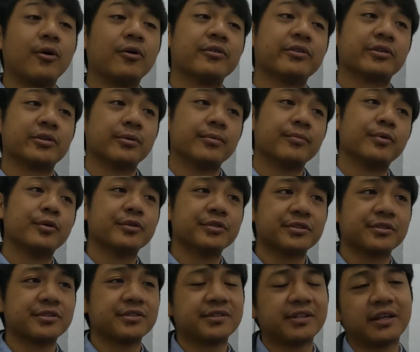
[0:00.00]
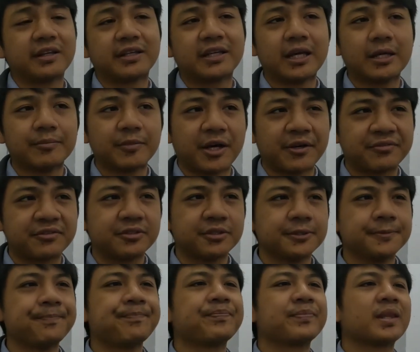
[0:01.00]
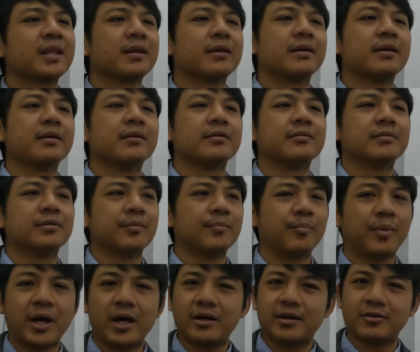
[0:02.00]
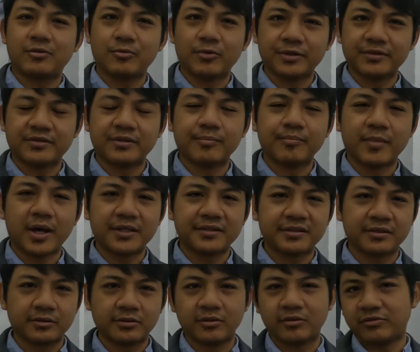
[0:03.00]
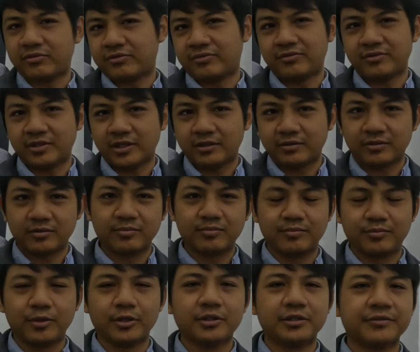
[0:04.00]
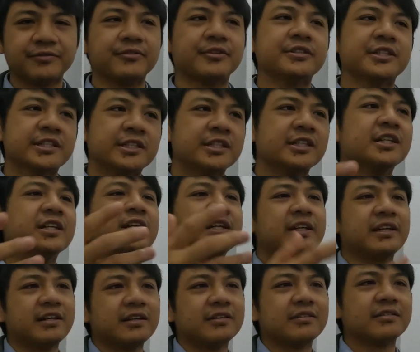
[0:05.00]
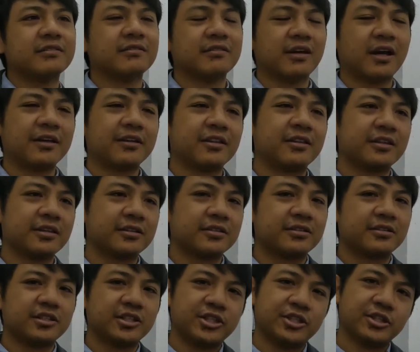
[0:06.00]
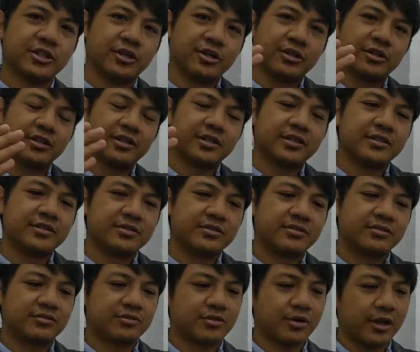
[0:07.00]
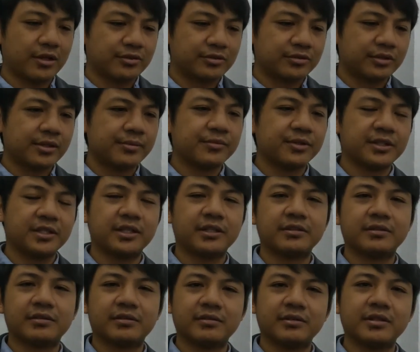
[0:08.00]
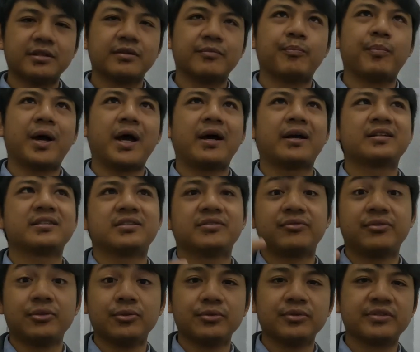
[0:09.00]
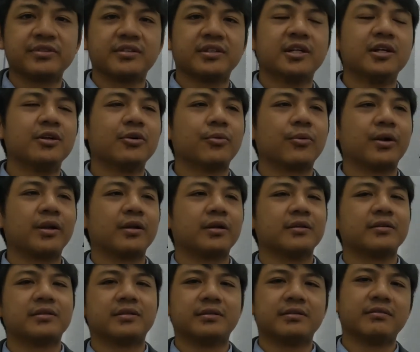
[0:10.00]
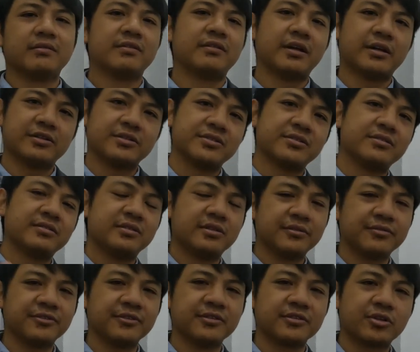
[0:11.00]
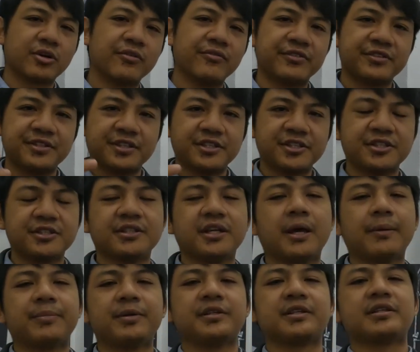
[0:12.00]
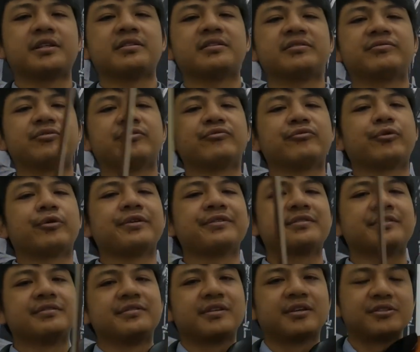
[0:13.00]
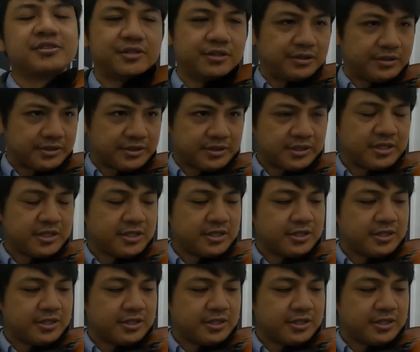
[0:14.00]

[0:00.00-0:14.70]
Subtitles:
all the composers that came after. And Bach was the master of like polyphony. And I think here he's trying to imitate Bach's fugues, where there's different conversation happening in different voices, such as